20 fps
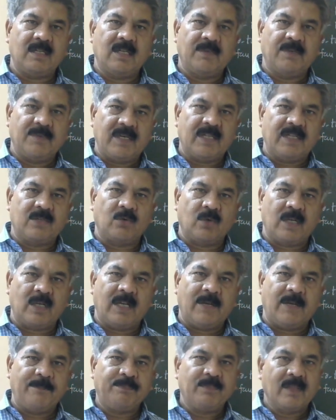If it is
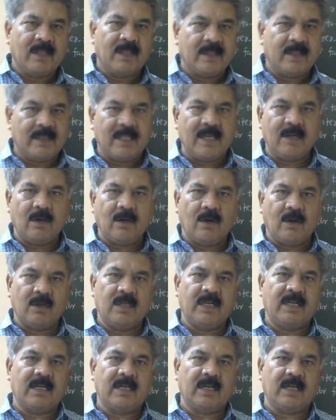okay, then
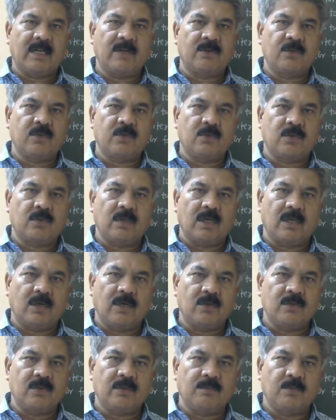only it
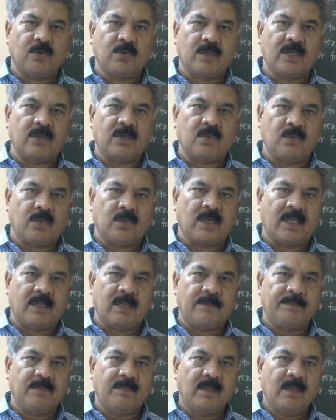allows motor to run.
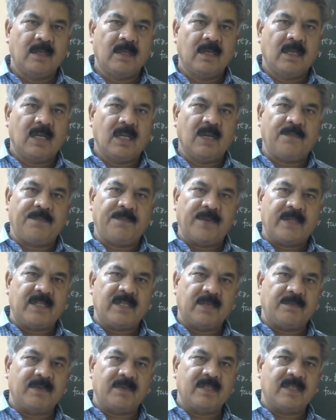If phase
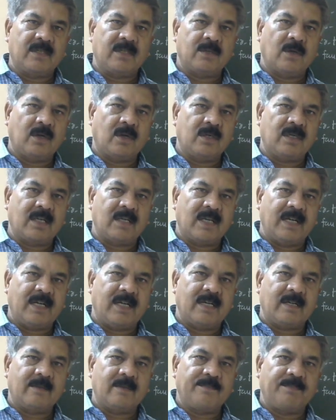sequence is not correct,
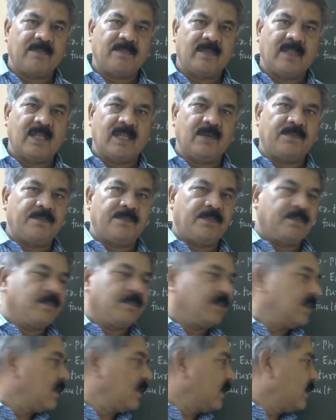then
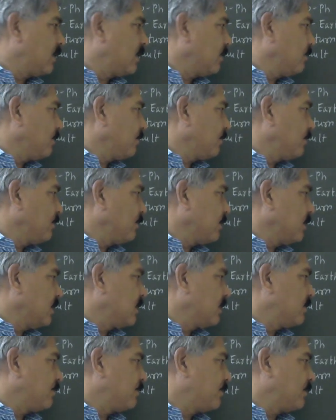
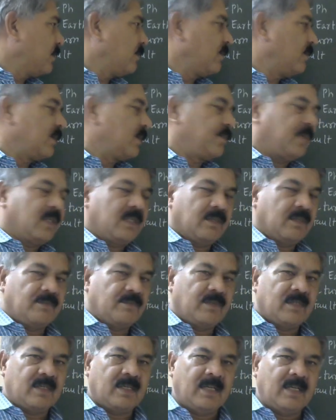this reverse phase
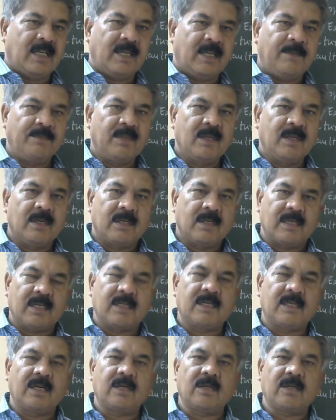sequence relay does
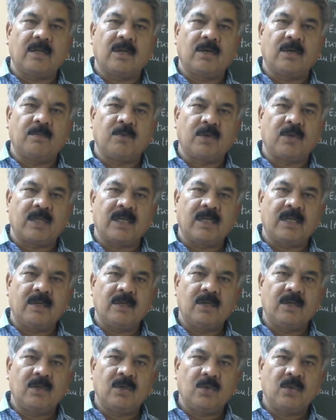not allow motor
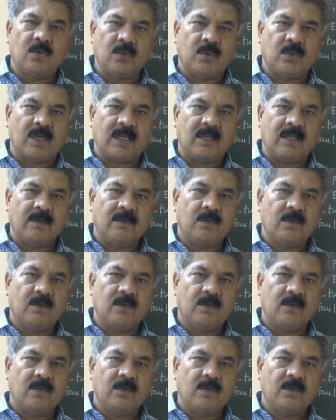to run.